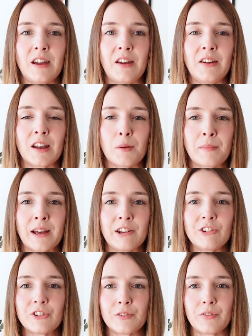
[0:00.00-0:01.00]
and I
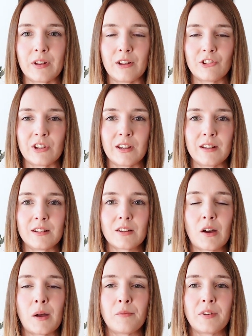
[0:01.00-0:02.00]
managed to finish it in
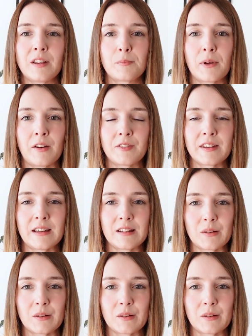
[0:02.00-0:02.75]
time for his birthday,